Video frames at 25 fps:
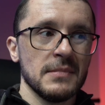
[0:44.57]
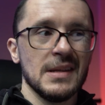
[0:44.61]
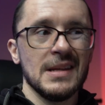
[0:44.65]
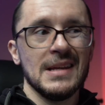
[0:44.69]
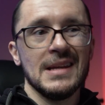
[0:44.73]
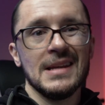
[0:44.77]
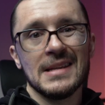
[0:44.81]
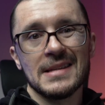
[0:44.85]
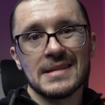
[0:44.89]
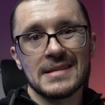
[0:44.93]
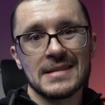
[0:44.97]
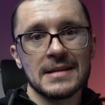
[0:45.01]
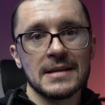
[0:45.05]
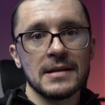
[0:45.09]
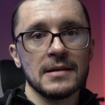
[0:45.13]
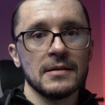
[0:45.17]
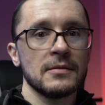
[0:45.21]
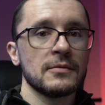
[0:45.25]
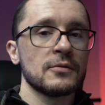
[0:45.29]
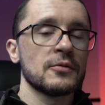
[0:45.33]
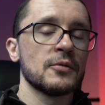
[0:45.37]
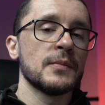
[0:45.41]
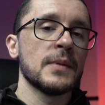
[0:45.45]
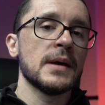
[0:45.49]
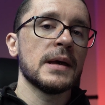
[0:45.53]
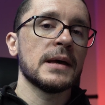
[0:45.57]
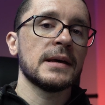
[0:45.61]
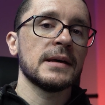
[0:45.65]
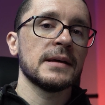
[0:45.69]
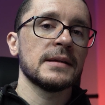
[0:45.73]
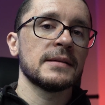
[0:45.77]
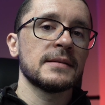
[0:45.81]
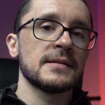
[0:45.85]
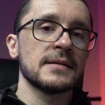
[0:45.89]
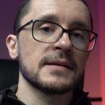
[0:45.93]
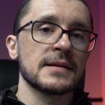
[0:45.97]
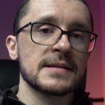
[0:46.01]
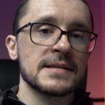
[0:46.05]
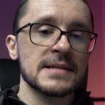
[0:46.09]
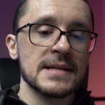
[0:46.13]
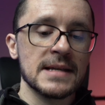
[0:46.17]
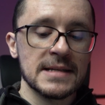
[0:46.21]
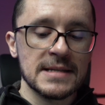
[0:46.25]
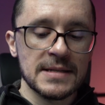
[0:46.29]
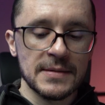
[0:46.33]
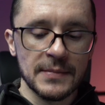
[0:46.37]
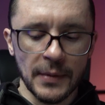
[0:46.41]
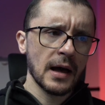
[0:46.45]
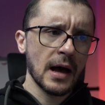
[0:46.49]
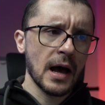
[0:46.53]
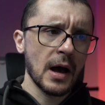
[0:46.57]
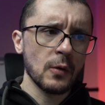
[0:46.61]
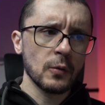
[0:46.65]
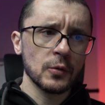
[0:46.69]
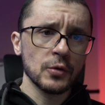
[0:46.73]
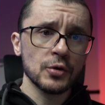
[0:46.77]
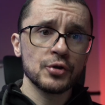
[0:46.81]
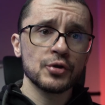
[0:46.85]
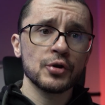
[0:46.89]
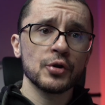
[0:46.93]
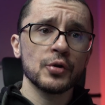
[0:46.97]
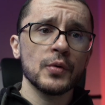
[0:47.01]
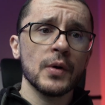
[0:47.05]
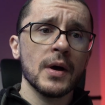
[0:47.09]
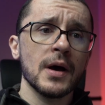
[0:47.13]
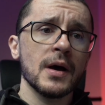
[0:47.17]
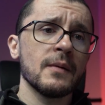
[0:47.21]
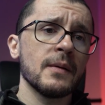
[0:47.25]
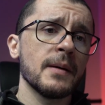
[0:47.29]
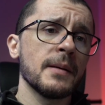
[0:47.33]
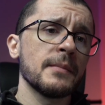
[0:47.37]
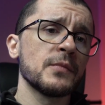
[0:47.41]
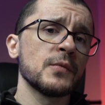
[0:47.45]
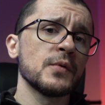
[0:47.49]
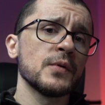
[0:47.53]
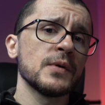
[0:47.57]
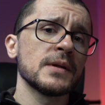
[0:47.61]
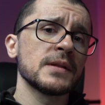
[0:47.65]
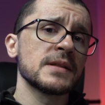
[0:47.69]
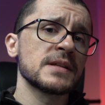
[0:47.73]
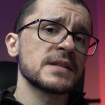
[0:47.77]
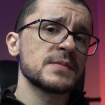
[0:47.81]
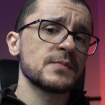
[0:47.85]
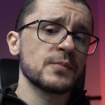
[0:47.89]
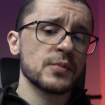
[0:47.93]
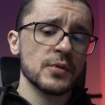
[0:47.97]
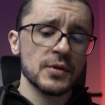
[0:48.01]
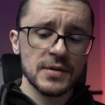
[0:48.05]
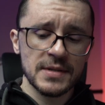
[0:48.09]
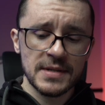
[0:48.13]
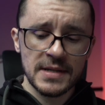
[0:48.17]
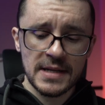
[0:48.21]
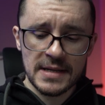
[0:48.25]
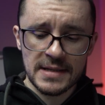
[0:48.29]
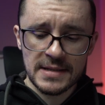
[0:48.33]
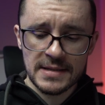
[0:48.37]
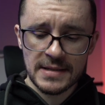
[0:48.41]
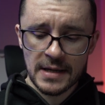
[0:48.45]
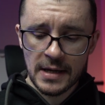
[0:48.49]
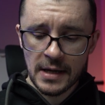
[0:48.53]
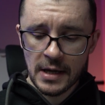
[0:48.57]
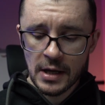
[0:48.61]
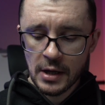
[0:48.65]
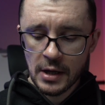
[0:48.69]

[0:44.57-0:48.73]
easy, to make it accessible, I will show you how I'm doing this process